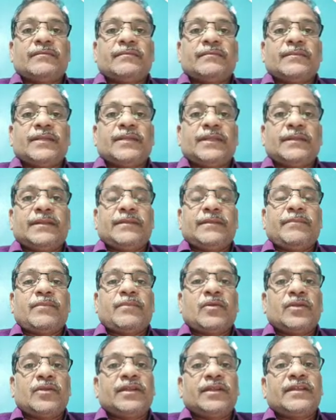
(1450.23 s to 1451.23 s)
in the
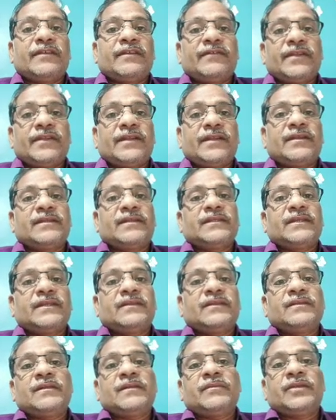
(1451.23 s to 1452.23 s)
point of entrance
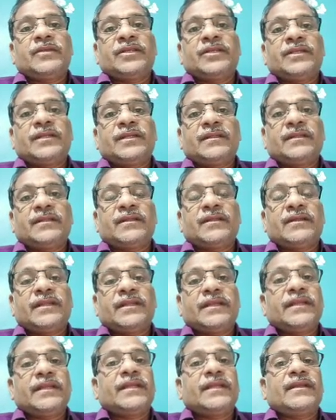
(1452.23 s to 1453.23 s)
examination, the
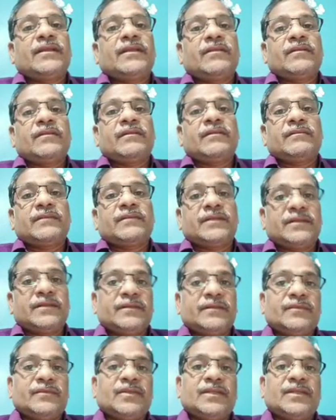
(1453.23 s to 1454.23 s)
technical
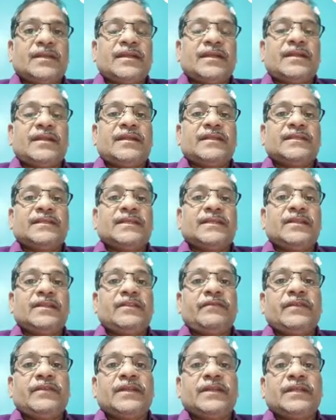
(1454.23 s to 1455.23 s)
terms and the
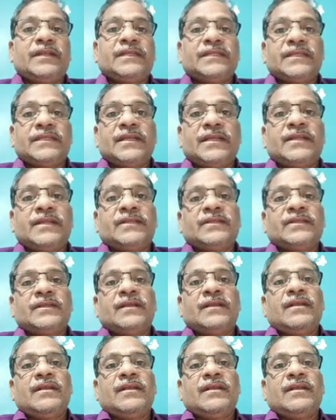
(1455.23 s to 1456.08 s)
significant cells